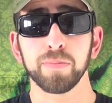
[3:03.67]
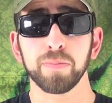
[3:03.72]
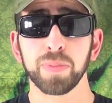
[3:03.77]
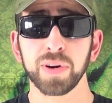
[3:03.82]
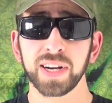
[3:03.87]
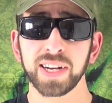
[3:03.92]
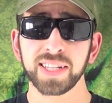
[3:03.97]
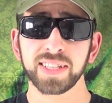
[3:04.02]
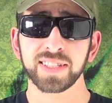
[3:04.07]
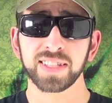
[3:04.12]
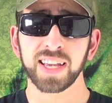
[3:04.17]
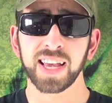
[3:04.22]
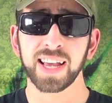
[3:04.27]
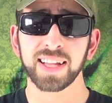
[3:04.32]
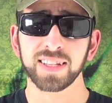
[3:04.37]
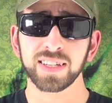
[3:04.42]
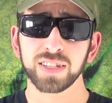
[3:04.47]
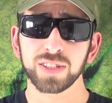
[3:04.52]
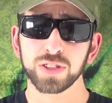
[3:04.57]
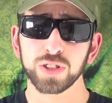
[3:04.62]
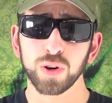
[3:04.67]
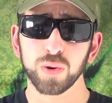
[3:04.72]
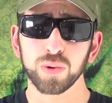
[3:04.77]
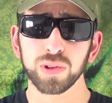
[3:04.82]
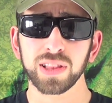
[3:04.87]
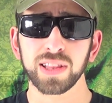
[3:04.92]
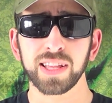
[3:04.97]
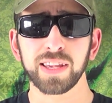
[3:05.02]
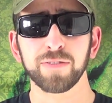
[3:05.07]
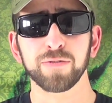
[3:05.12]
But
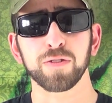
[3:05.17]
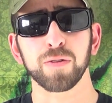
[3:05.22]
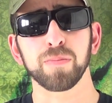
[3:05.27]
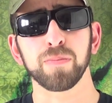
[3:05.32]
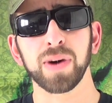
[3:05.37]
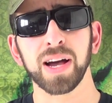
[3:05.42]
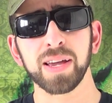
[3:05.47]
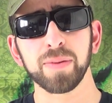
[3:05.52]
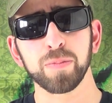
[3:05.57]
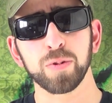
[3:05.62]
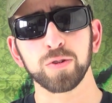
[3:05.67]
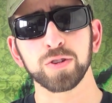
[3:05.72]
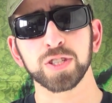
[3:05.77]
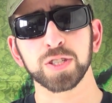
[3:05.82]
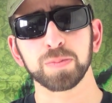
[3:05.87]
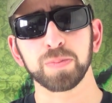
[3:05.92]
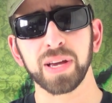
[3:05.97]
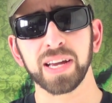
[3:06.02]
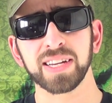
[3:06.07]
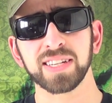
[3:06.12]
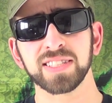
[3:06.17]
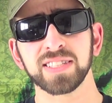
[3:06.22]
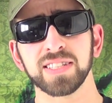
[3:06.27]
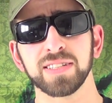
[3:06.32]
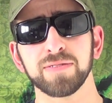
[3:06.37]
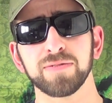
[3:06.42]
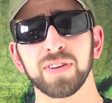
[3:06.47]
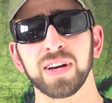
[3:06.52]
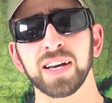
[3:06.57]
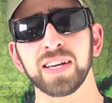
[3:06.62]
anecdotally, from my
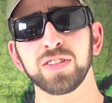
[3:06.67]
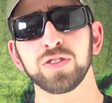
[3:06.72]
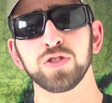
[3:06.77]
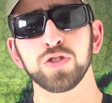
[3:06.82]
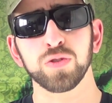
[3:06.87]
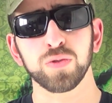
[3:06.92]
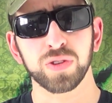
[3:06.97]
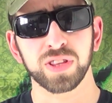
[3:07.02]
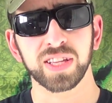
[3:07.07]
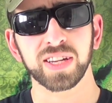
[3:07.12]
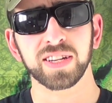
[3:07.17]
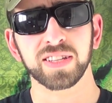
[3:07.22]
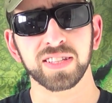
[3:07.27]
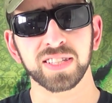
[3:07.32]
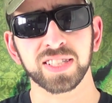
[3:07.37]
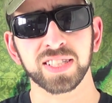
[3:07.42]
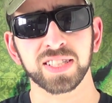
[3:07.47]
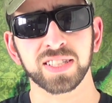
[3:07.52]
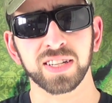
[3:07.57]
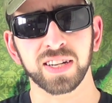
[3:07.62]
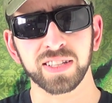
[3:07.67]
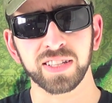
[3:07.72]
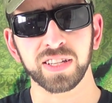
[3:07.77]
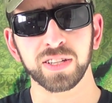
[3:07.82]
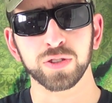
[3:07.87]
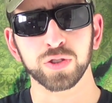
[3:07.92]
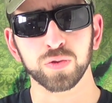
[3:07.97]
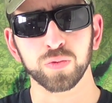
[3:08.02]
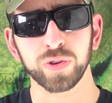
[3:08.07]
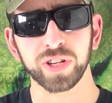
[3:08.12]
perspective, I do think this
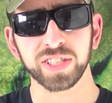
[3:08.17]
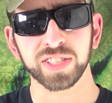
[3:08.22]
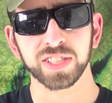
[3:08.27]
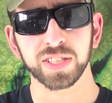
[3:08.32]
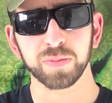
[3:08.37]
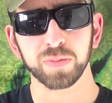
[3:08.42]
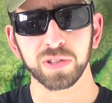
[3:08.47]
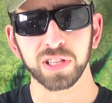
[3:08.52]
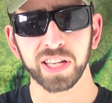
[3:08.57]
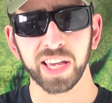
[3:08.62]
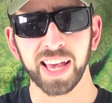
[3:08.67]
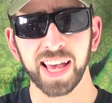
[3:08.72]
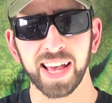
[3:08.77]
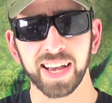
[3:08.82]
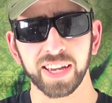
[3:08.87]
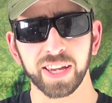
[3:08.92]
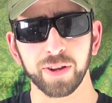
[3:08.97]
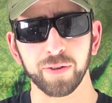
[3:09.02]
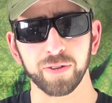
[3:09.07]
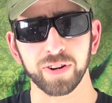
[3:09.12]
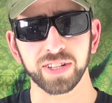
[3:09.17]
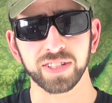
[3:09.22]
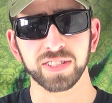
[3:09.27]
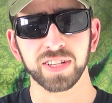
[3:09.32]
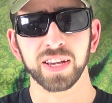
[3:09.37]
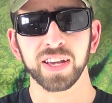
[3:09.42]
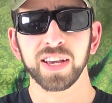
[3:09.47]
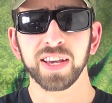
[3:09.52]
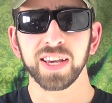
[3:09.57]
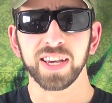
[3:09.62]
study is reasonably accurate.
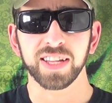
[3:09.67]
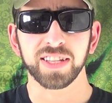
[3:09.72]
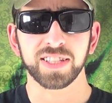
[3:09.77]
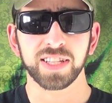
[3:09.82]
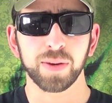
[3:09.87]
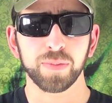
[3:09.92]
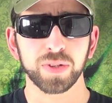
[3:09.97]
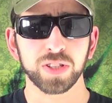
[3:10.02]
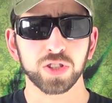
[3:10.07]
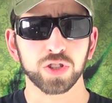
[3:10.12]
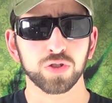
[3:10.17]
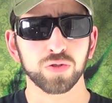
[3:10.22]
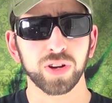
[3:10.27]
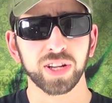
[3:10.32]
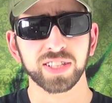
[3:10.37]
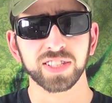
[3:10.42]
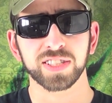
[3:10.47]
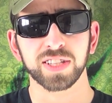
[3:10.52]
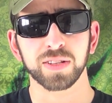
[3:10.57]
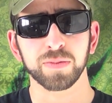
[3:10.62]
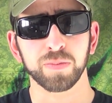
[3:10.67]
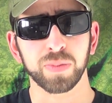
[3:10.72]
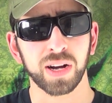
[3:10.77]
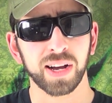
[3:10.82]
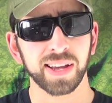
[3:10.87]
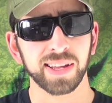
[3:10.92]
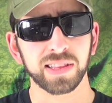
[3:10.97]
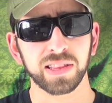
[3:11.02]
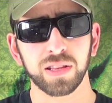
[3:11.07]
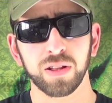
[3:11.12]
It demonstrates that
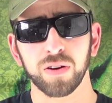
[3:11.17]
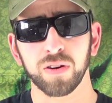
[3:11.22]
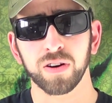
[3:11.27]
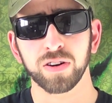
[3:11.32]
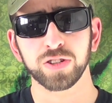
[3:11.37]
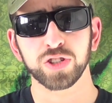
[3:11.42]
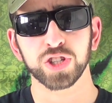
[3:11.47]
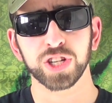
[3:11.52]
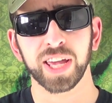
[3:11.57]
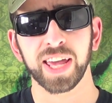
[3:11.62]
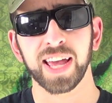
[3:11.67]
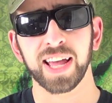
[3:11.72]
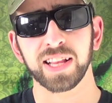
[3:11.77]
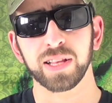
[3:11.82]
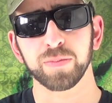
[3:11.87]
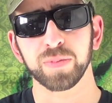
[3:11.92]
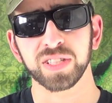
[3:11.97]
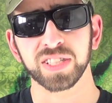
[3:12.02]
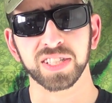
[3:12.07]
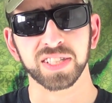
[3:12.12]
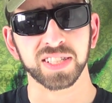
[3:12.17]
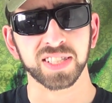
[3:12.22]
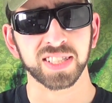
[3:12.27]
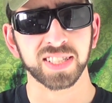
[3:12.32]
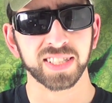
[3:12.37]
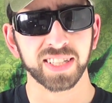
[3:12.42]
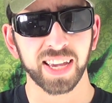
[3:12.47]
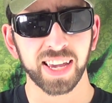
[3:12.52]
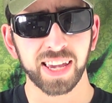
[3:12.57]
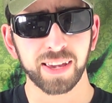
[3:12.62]
by and large, cannabis is
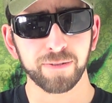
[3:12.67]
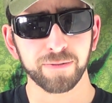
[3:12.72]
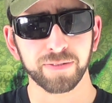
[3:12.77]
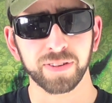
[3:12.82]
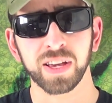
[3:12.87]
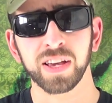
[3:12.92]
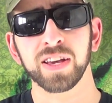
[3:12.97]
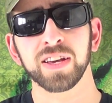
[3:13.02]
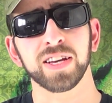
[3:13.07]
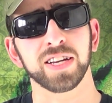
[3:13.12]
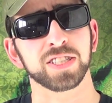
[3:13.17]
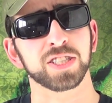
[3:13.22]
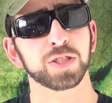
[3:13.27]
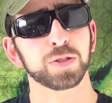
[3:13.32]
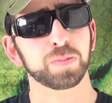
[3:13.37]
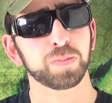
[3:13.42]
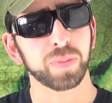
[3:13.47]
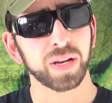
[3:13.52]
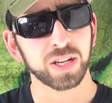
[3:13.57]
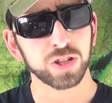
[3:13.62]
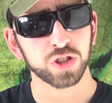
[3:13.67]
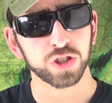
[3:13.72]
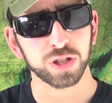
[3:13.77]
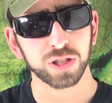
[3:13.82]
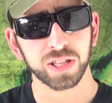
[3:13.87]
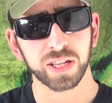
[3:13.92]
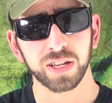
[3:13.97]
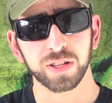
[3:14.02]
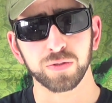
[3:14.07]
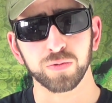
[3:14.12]
safe,
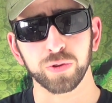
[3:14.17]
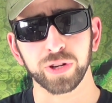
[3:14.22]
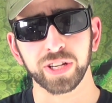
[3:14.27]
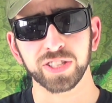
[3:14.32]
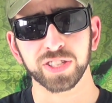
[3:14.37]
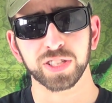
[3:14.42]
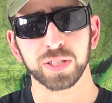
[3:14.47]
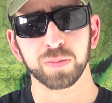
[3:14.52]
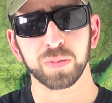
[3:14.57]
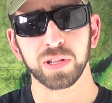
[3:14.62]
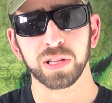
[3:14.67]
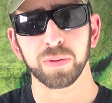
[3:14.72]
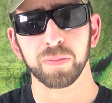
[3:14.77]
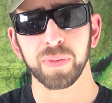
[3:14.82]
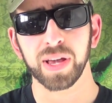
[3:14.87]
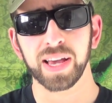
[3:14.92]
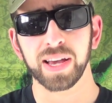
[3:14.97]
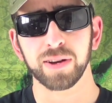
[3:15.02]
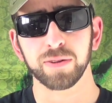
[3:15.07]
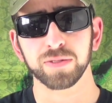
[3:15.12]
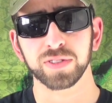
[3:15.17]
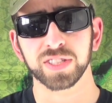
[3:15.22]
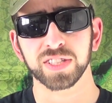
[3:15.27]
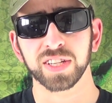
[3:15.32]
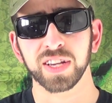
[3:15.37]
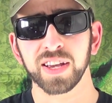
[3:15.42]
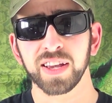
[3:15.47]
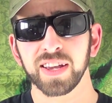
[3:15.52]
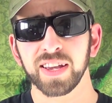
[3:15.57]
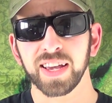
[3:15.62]
especially in reasonable
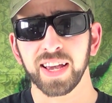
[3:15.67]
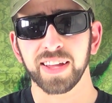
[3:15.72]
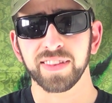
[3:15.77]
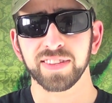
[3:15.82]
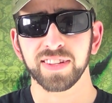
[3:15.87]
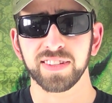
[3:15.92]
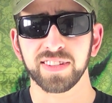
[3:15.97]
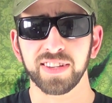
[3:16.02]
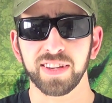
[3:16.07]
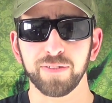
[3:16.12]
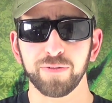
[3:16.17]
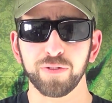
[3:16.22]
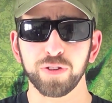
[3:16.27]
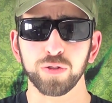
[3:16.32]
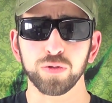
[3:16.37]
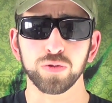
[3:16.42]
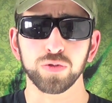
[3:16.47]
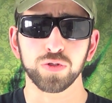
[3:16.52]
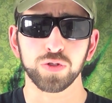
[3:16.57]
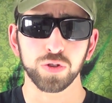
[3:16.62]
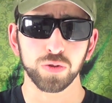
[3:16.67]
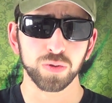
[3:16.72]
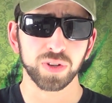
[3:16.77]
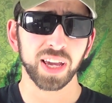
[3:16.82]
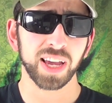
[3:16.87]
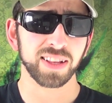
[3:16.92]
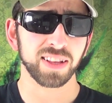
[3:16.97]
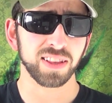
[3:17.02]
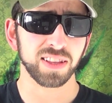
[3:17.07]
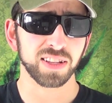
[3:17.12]
amounts, and that if you do
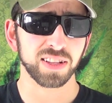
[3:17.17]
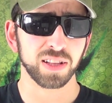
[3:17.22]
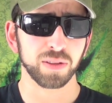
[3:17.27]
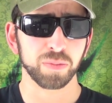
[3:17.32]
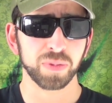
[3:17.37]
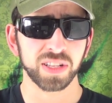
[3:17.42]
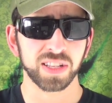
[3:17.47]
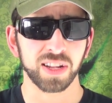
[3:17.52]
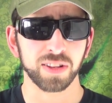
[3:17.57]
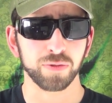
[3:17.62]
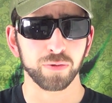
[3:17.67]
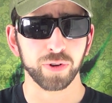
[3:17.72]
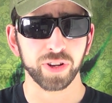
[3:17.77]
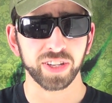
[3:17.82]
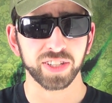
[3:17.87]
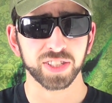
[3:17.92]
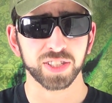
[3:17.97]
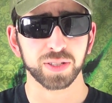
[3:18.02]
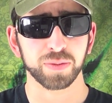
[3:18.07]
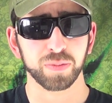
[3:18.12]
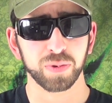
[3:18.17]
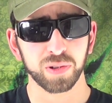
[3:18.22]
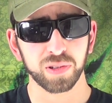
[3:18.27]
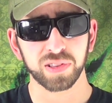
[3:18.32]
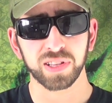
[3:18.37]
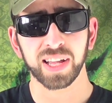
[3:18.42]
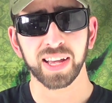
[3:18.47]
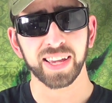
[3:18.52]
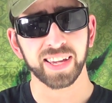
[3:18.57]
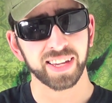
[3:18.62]
get a little bit
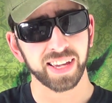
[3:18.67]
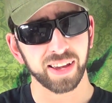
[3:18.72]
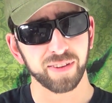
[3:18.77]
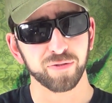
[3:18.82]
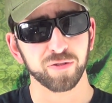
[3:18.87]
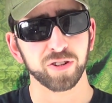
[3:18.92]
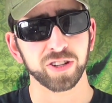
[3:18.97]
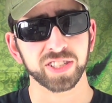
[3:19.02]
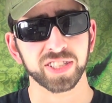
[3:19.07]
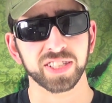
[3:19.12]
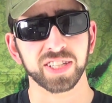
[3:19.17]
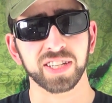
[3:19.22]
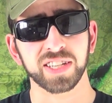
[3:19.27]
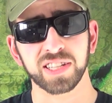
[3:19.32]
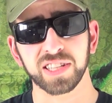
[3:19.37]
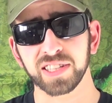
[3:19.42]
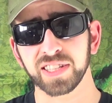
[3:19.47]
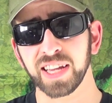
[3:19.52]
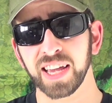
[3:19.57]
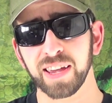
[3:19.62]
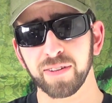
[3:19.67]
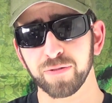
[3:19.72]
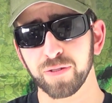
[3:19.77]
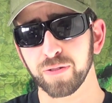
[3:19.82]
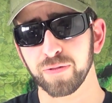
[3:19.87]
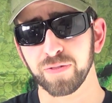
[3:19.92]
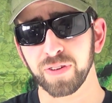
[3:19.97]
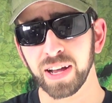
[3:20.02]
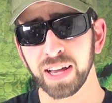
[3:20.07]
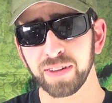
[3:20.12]
unreasonable, like every single day
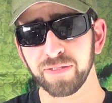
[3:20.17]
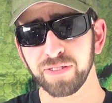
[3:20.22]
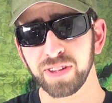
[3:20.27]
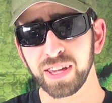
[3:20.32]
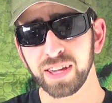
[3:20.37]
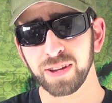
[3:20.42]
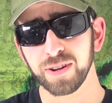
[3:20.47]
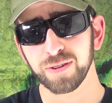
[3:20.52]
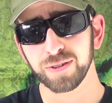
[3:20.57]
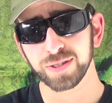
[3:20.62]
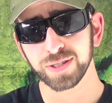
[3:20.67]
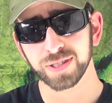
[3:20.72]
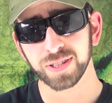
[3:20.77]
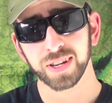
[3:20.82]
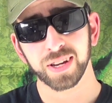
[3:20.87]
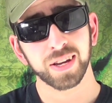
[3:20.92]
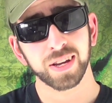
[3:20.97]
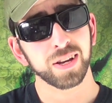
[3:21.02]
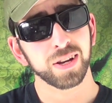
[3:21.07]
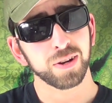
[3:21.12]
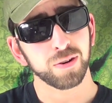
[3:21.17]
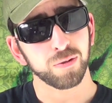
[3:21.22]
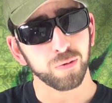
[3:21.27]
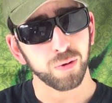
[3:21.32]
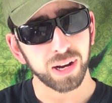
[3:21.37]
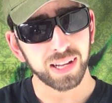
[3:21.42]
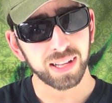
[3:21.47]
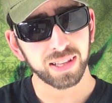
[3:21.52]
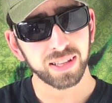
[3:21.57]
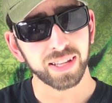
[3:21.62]
for five years,
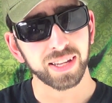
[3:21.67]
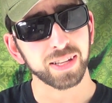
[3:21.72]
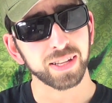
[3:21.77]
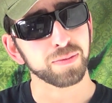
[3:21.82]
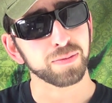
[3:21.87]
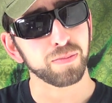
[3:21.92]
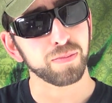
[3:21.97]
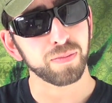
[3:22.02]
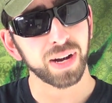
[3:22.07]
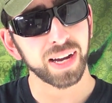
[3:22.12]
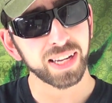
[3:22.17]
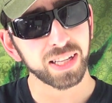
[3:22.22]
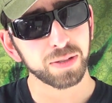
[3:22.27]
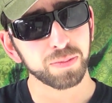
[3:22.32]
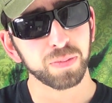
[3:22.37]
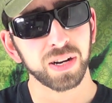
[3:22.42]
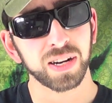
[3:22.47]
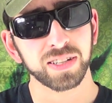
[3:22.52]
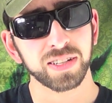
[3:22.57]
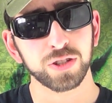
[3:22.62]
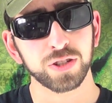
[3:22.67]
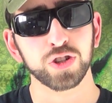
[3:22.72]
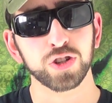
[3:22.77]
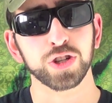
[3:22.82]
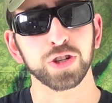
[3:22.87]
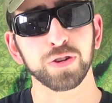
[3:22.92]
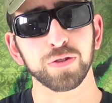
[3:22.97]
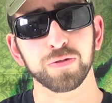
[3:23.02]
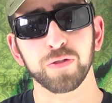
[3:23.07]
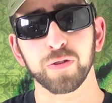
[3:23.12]
well, it might punish
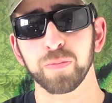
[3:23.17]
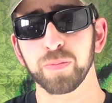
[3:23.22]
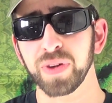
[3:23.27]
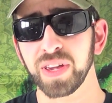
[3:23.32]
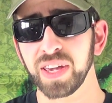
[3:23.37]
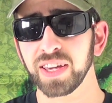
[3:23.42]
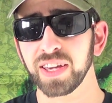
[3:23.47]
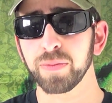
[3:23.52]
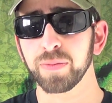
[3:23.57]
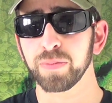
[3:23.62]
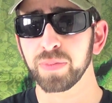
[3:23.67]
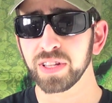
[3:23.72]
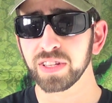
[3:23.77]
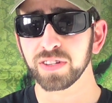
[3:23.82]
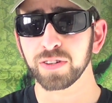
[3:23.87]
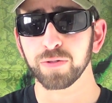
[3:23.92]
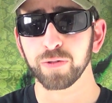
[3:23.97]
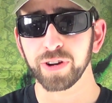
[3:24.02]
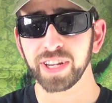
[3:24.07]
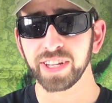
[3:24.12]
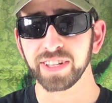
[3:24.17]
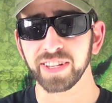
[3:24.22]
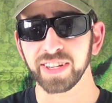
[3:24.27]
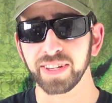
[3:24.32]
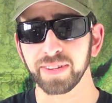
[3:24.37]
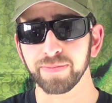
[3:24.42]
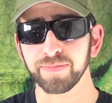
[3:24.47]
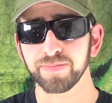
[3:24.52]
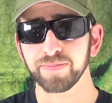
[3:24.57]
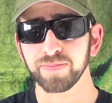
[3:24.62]
you for being a bit greedy.